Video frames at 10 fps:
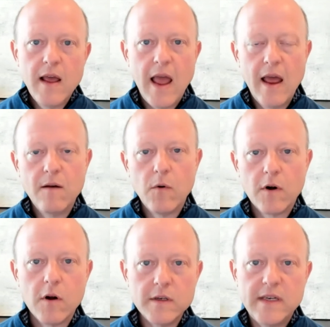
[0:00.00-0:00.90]
and what
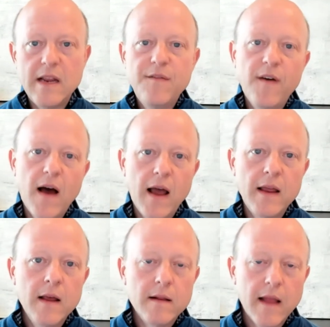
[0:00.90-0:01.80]
are called DeFi
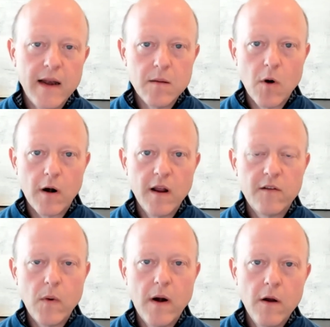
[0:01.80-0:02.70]
lending
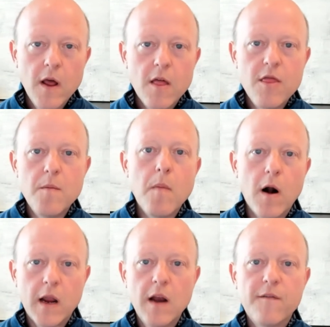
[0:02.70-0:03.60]
markets, where the
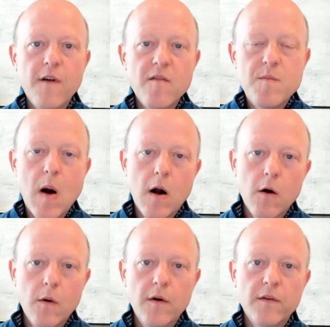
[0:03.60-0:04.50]
market of
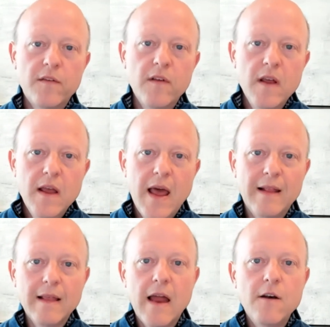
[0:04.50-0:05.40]
borrowers
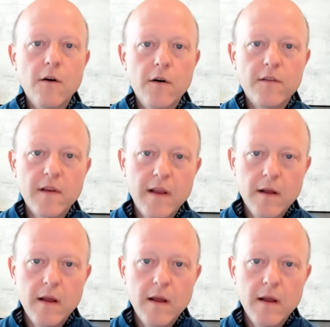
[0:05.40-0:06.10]
and lenders